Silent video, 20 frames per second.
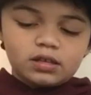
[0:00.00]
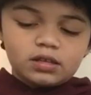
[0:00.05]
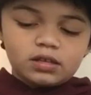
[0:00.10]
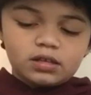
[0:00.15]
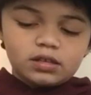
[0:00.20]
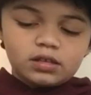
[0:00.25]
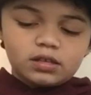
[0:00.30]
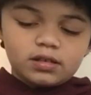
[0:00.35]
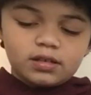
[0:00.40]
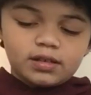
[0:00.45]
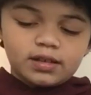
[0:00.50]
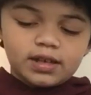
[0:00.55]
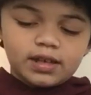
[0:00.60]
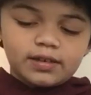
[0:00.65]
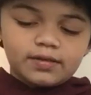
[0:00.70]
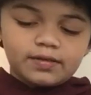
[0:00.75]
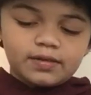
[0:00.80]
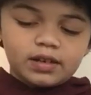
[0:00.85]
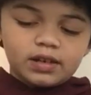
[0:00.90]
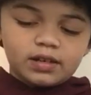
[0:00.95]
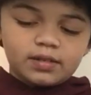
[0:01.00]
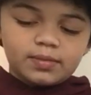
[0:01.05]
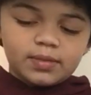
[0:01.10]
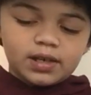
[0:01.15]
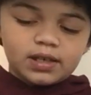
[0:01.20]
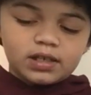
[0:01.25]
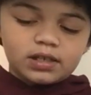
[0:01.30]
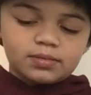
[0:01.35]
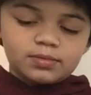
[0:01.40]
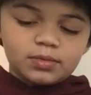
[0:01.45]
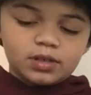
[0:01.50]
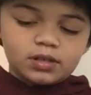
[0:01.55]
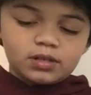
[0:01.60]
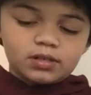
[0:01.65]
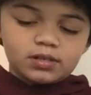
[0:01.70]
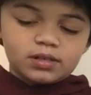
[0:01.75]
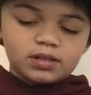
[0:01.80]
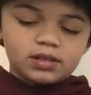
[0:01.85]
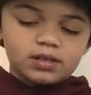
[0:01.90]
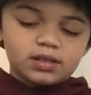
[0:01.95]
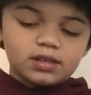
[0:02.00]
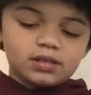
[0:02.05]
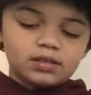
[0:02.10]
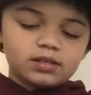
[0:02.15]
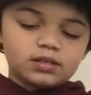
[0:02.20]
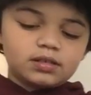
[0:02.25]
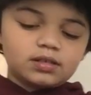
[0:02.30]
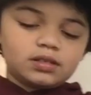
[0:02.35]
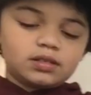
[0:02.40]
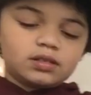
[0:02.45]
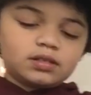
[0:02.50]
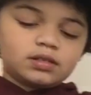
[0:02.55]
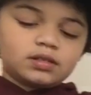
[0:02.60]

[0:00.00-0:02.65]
So I'll get one of my smaller snails.